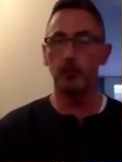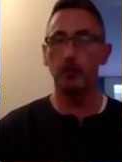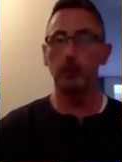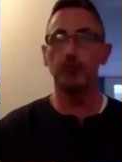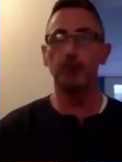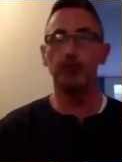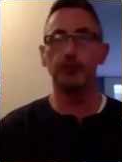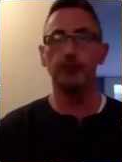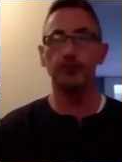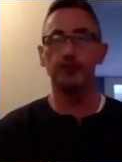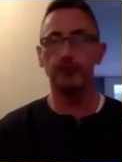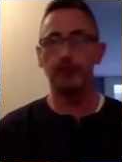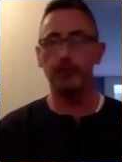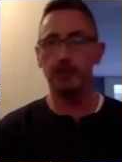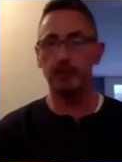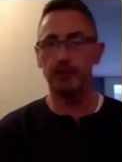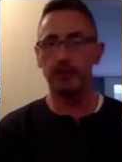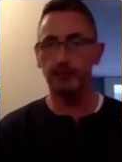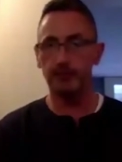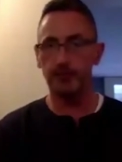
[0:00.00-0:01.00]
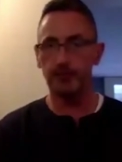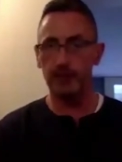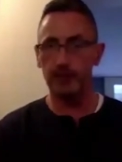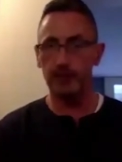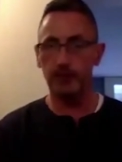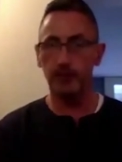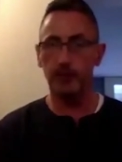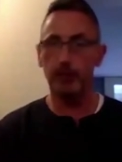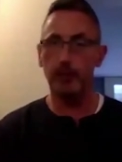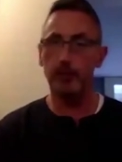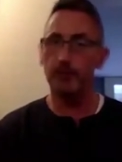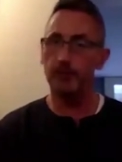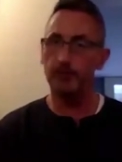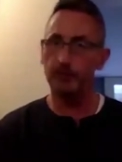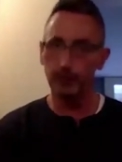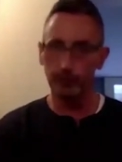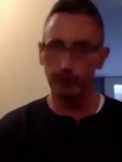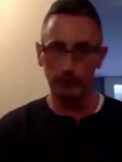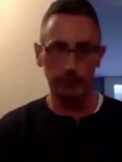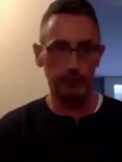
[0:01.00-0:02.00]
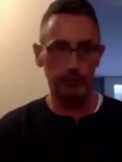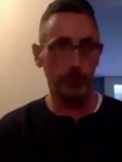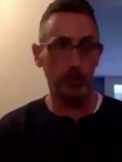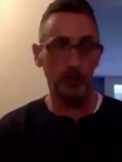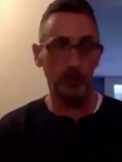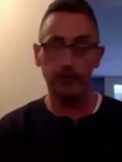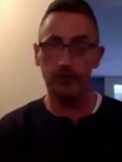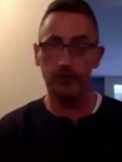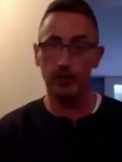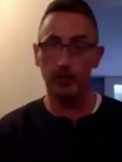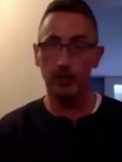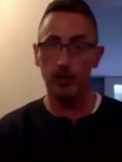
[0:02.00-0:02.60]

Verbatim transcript: Once the new changes have taken place and you've gone past the go